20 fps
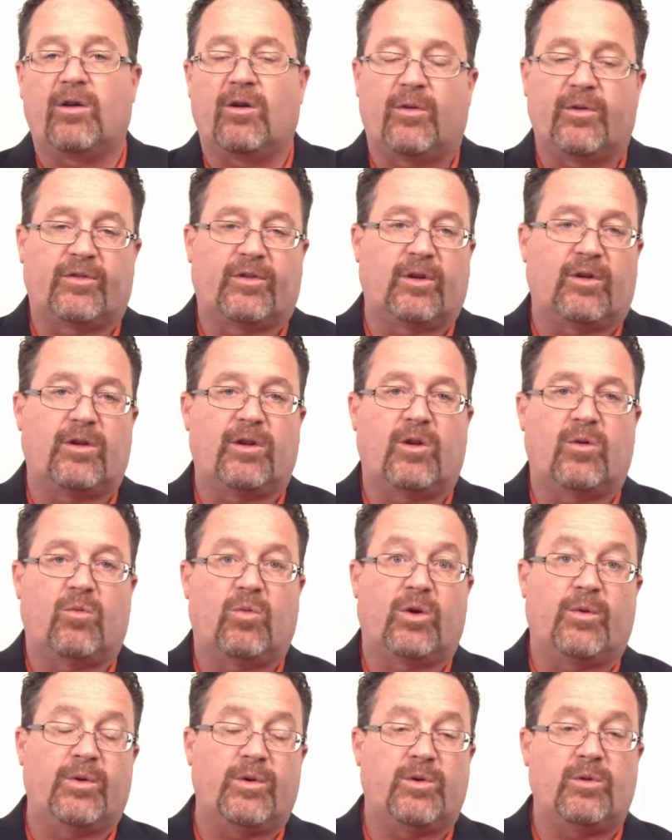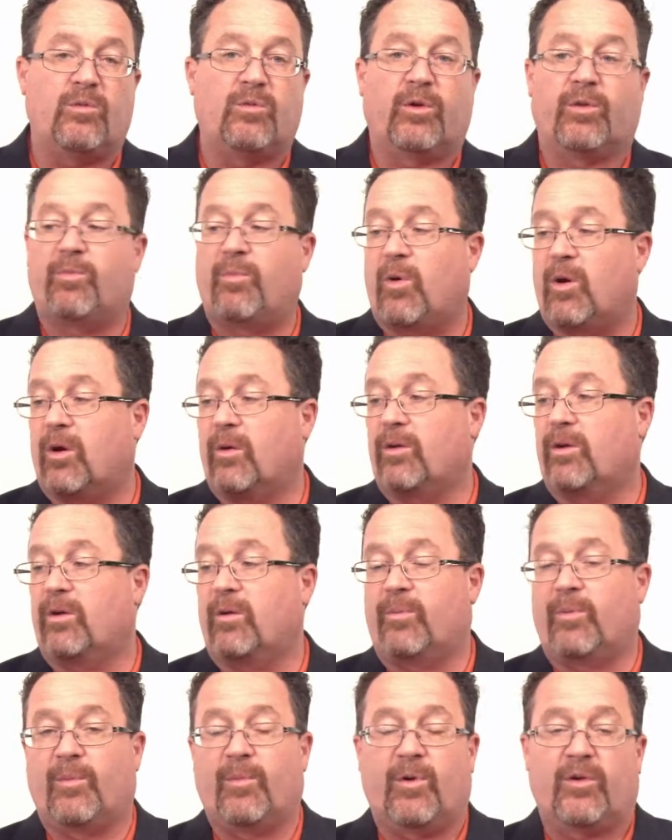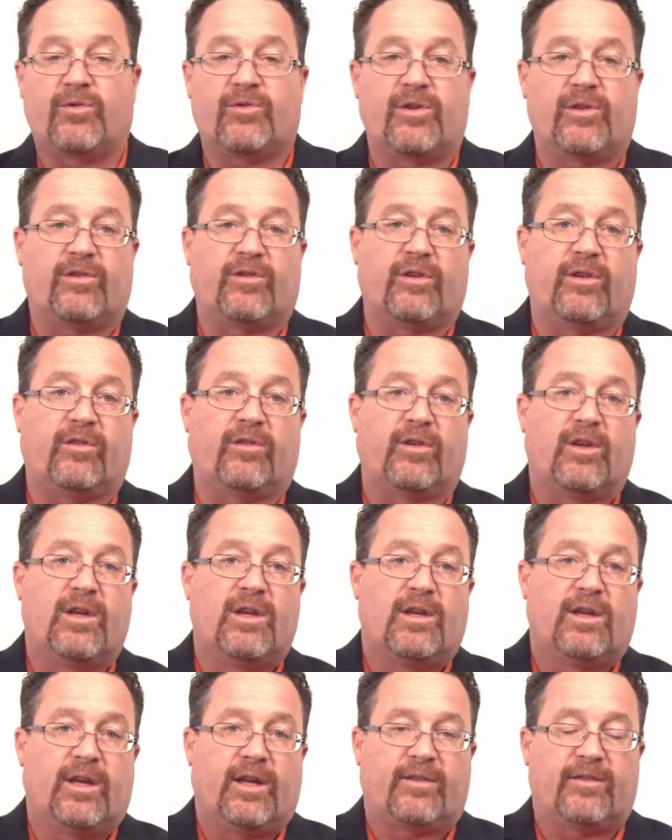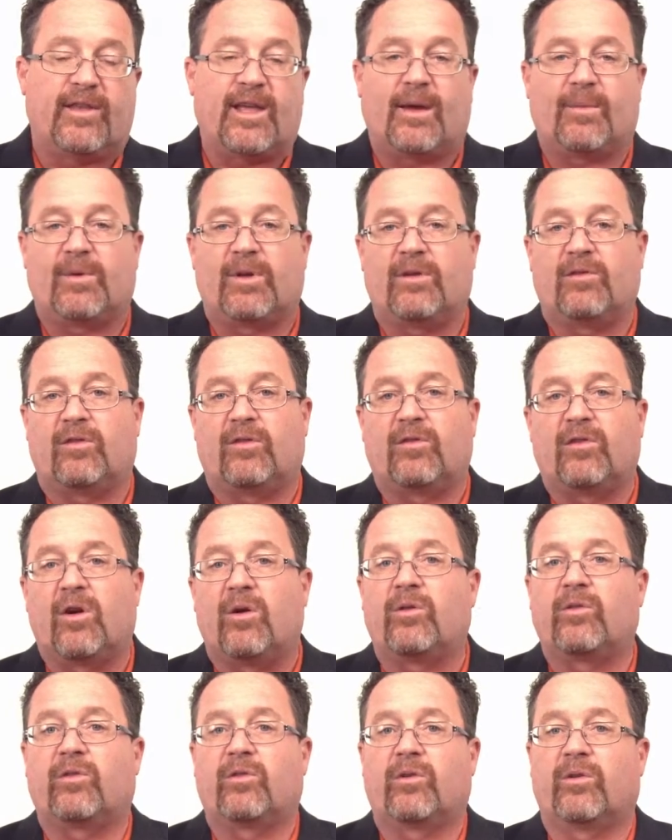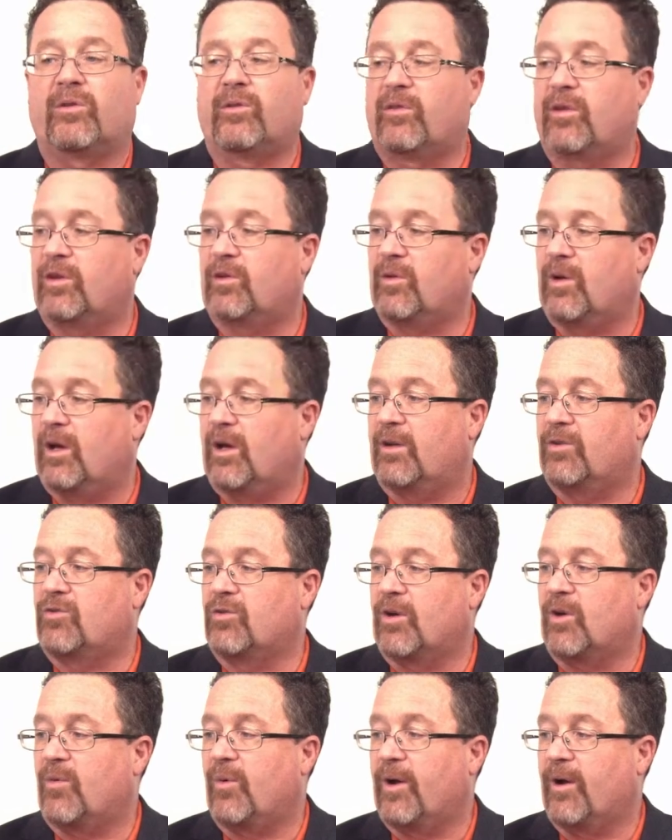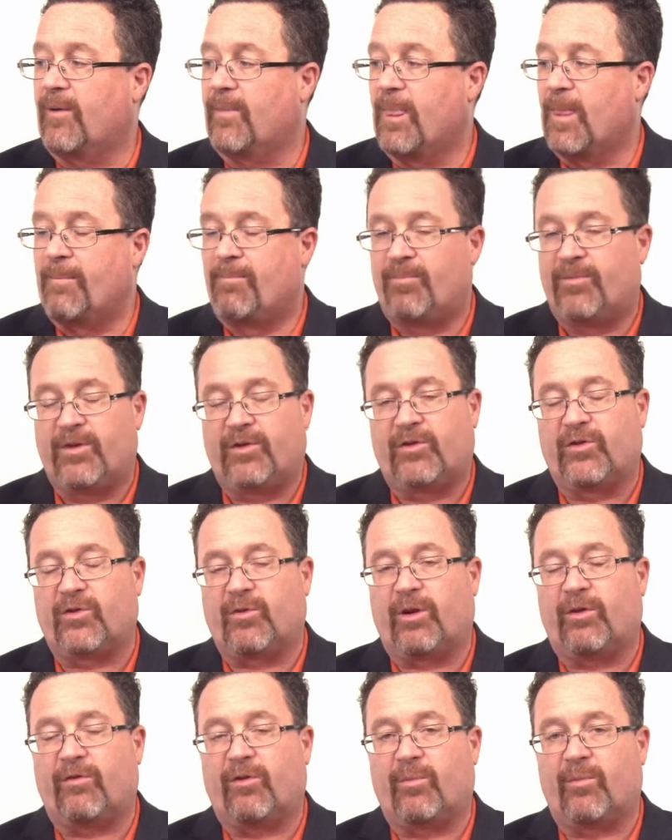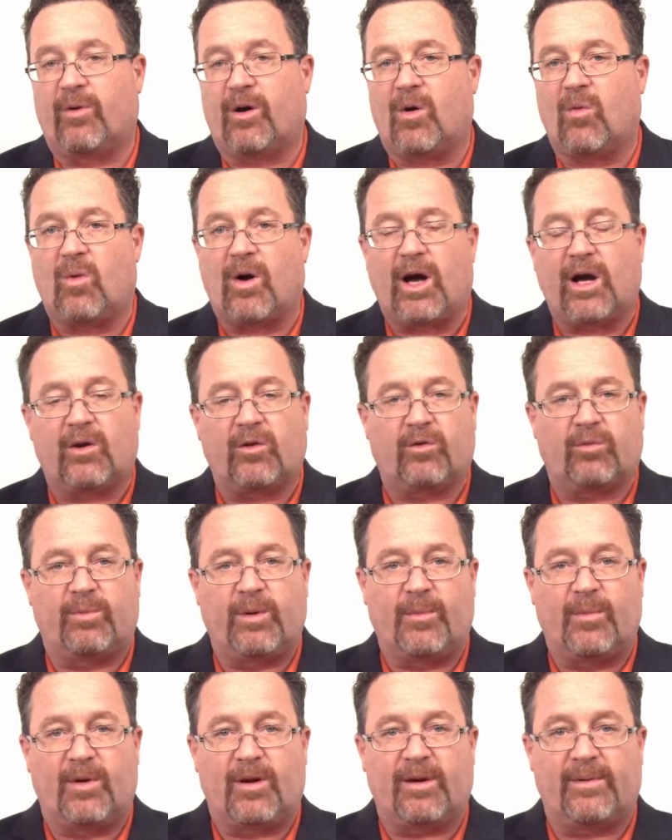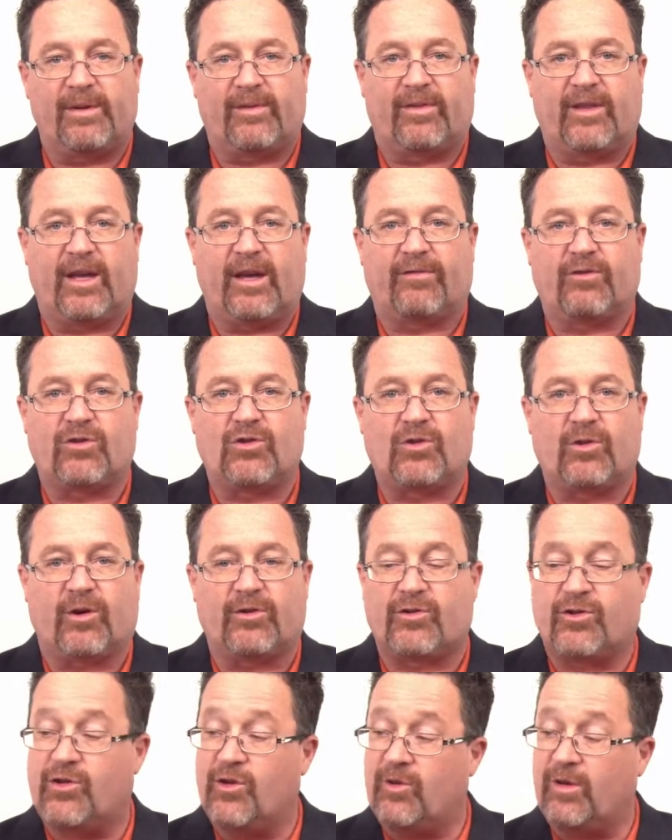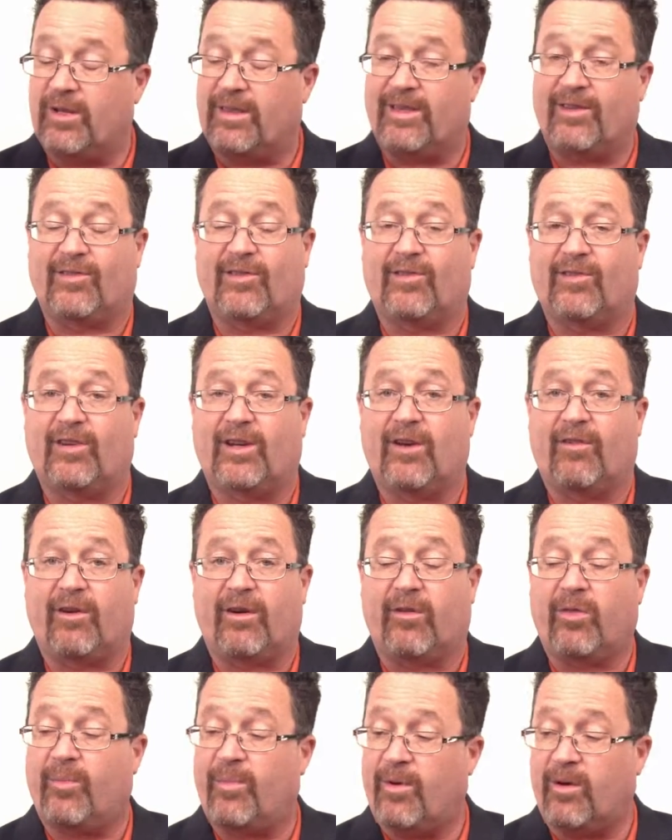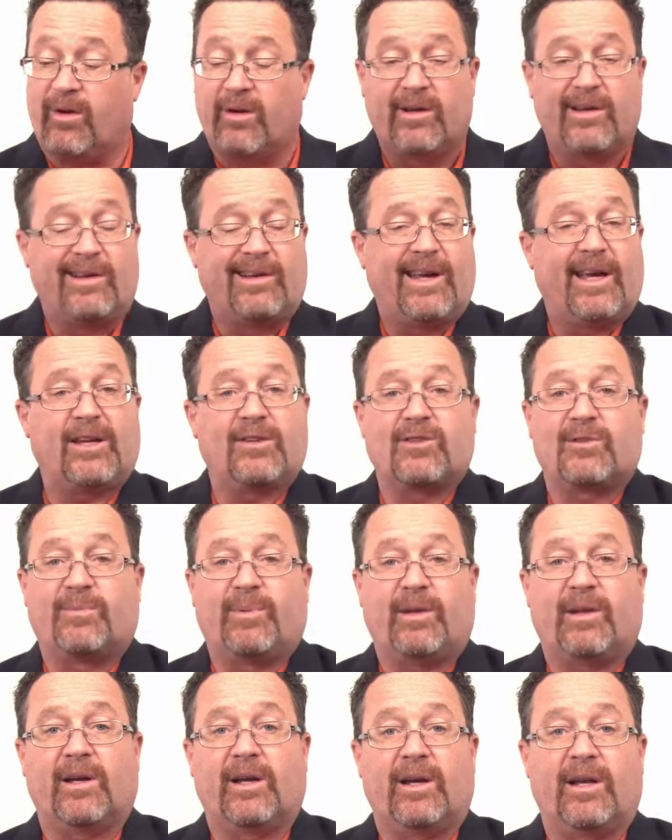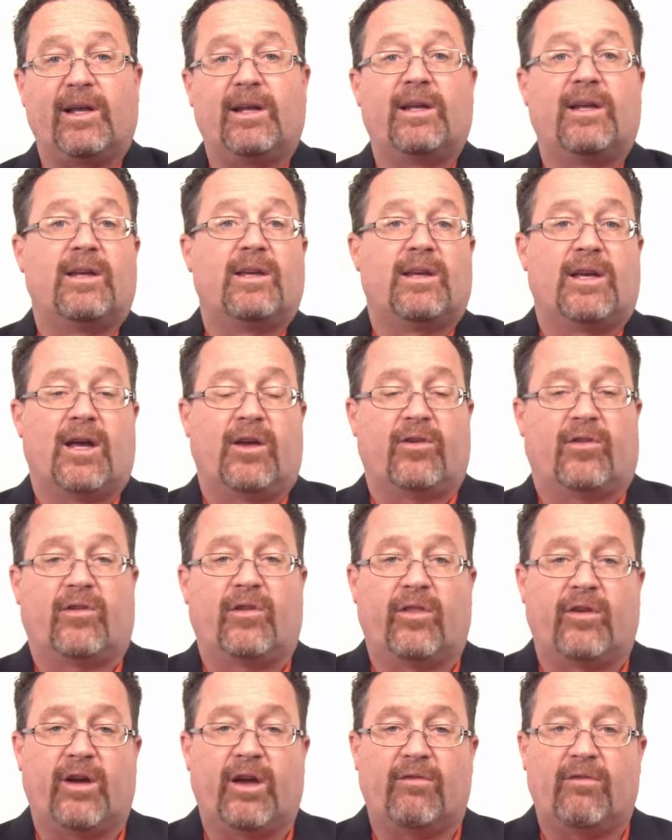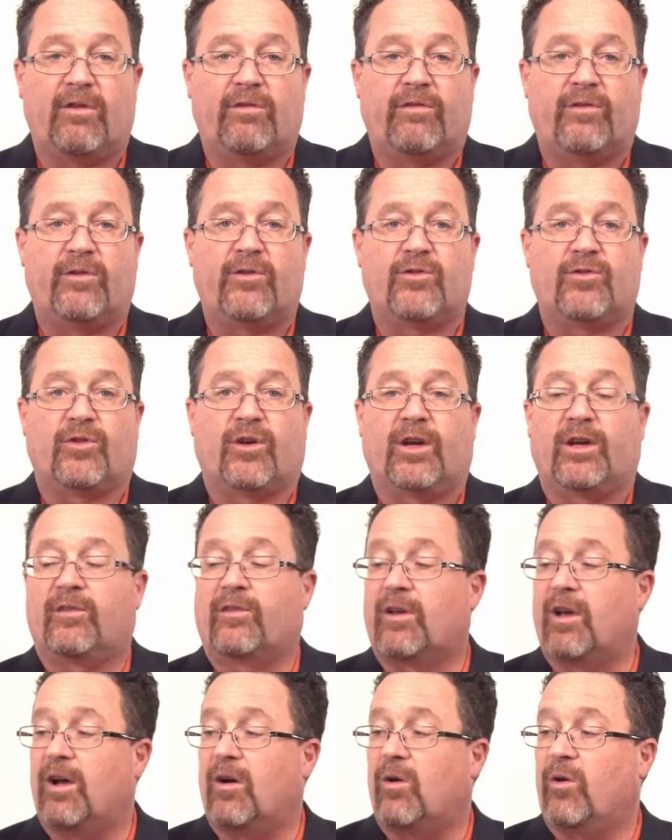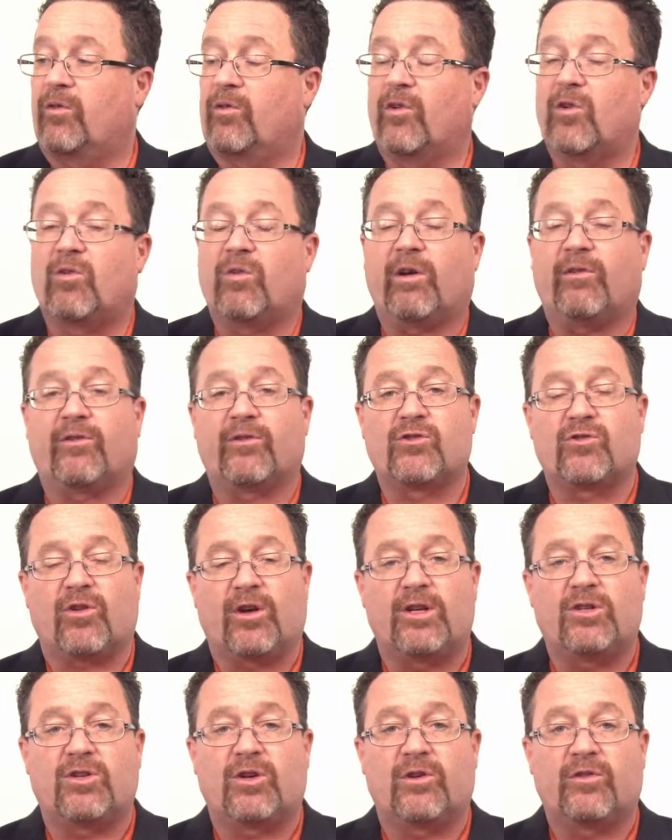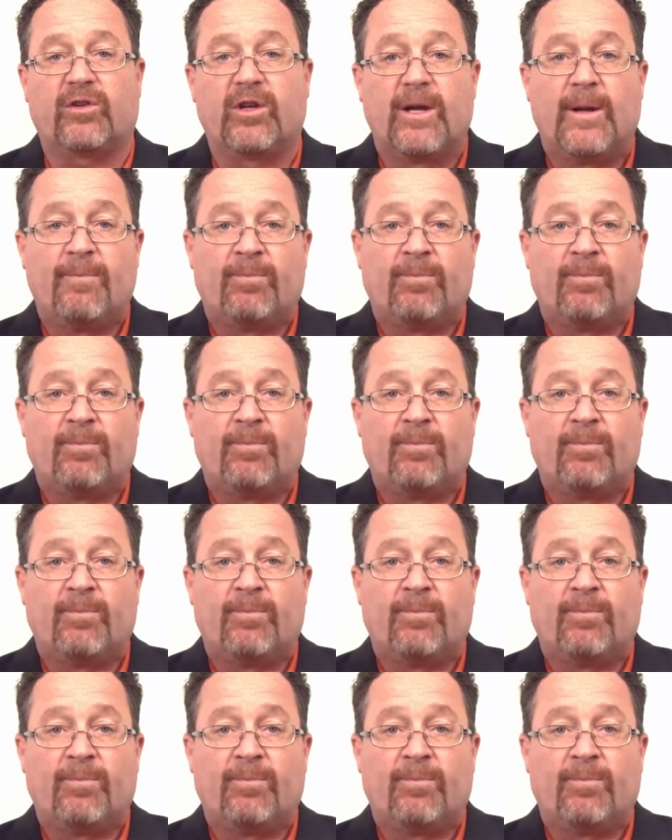You always say, oh, you know, what do we do with bar, you know, promotions? It's, it's napkins, it's coasters, it's uh, drinkware. This is great for a bar. Why? Because when people come in, if they have to charge unit, this is sitting right on the bar. And you just plug it in. I was sitting there having a few drinks. Uh, also great for trade shows.